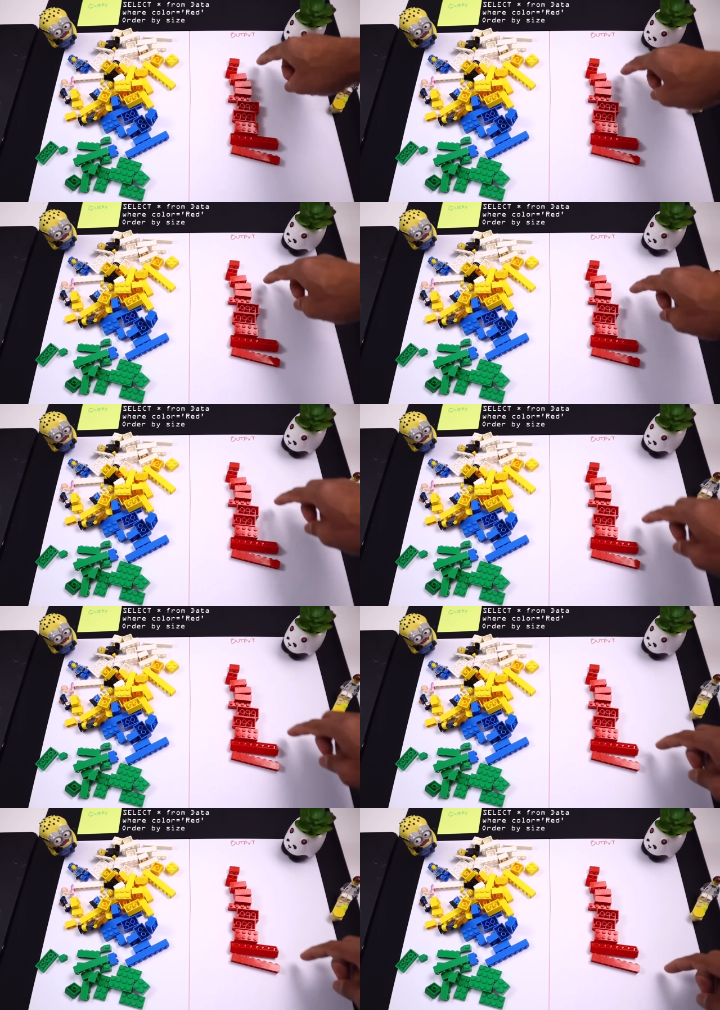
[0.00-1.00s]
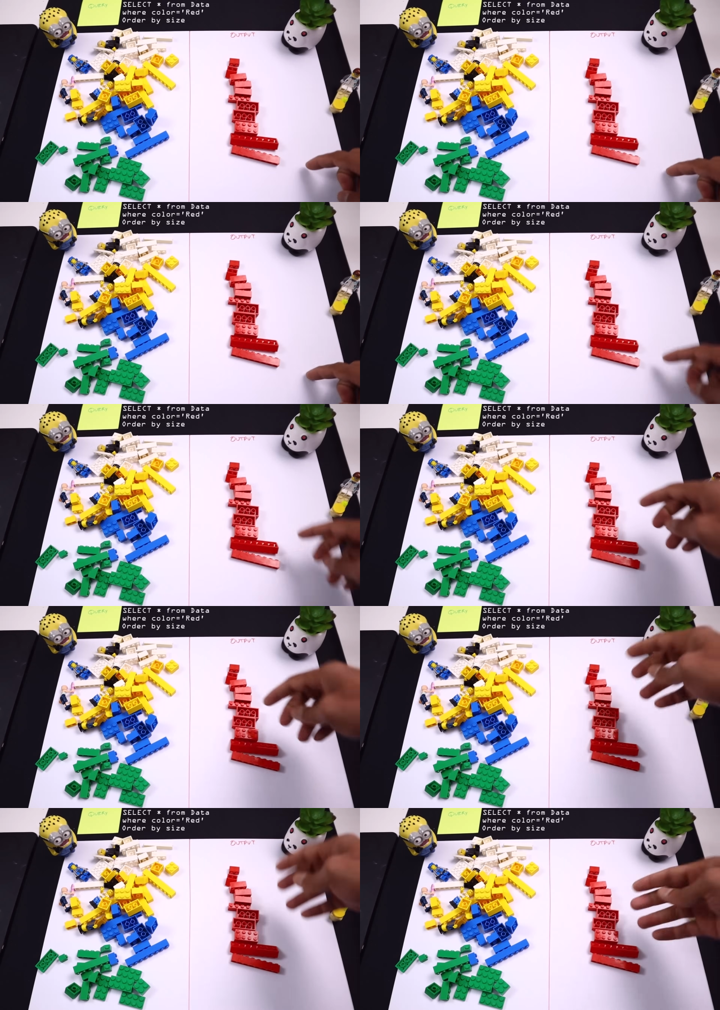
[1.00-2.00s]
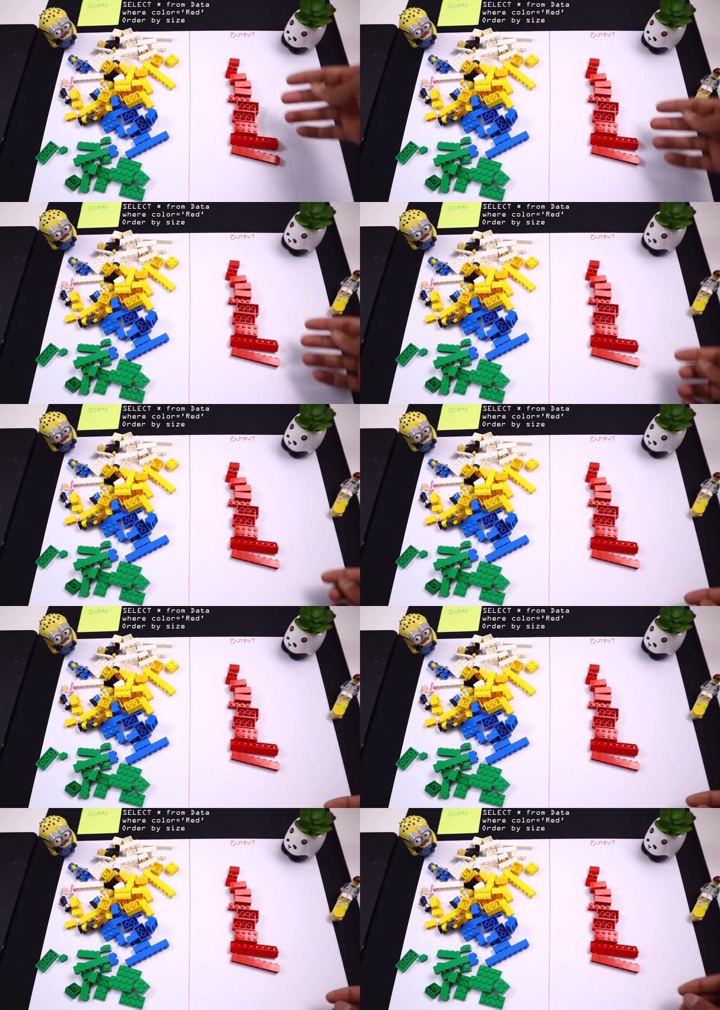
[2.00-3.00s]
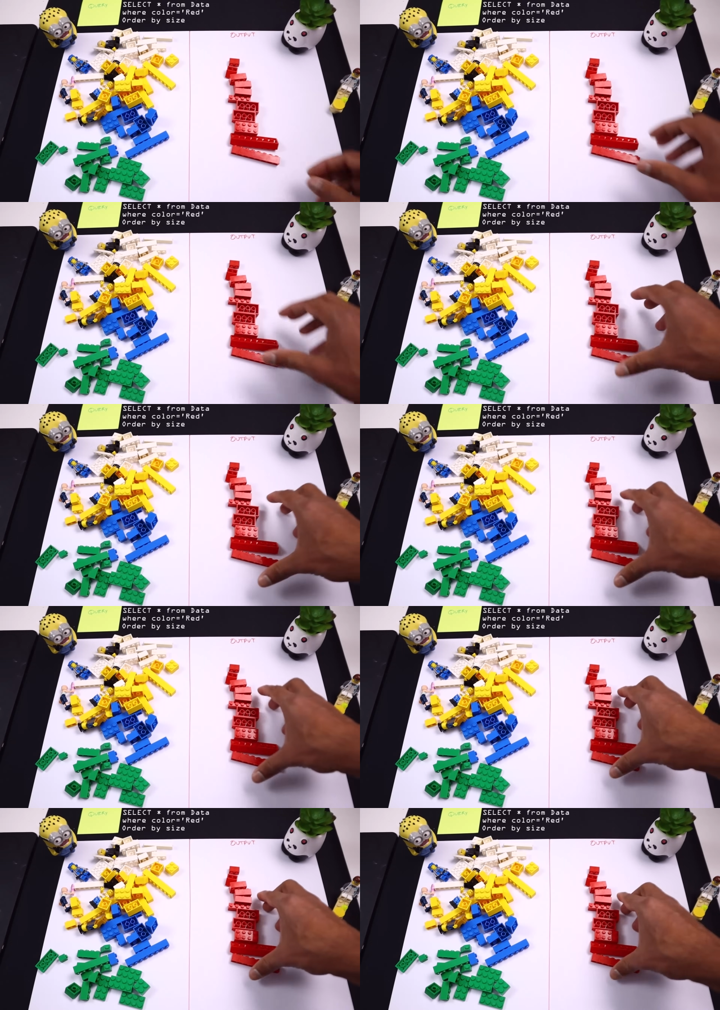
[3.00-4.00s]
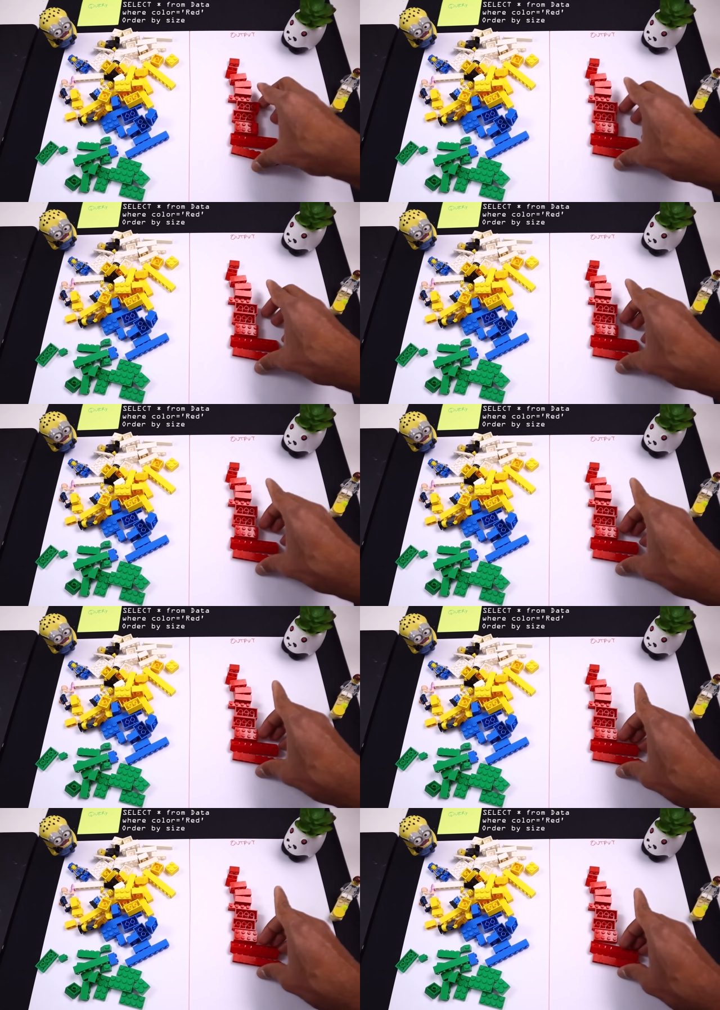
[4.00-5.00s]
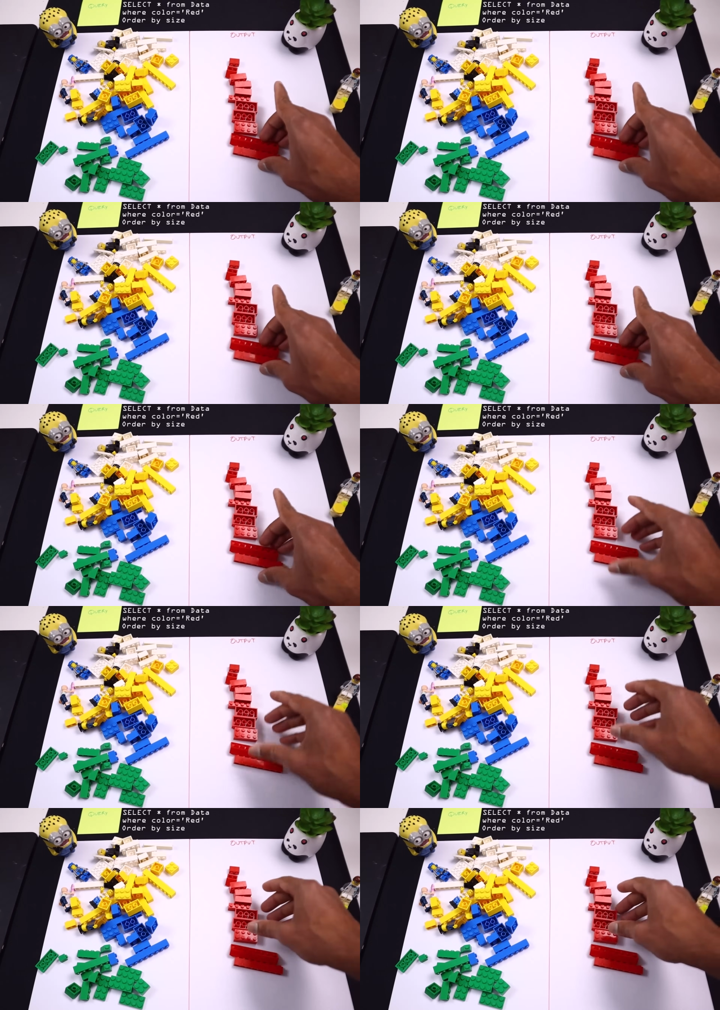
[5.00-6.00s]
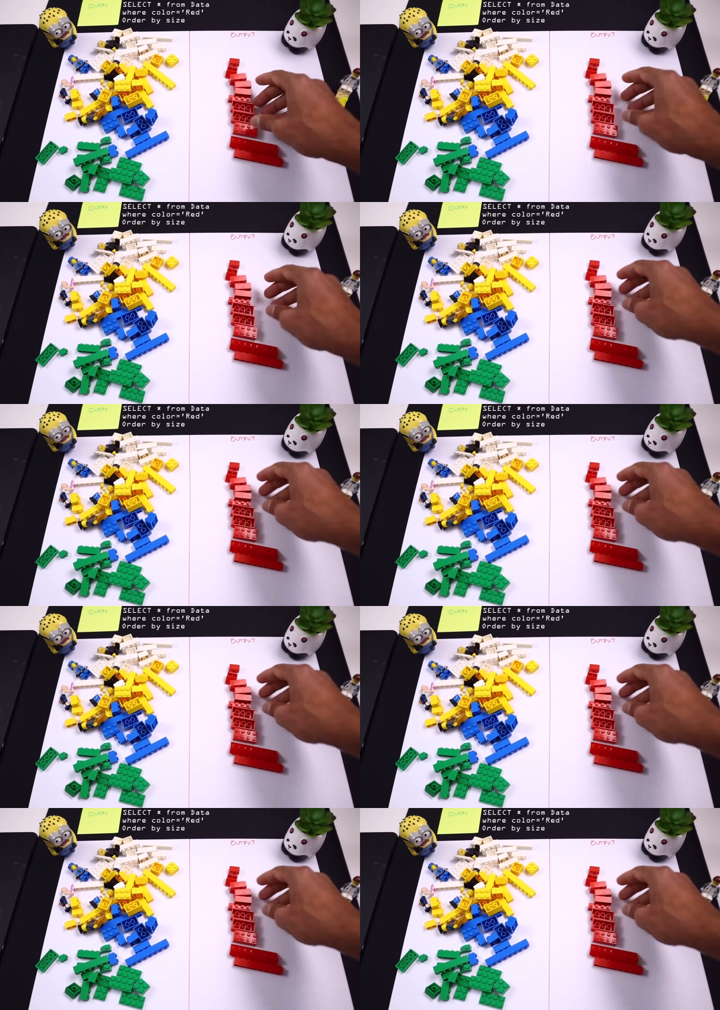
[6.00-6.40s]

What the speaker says: (no speaker visible)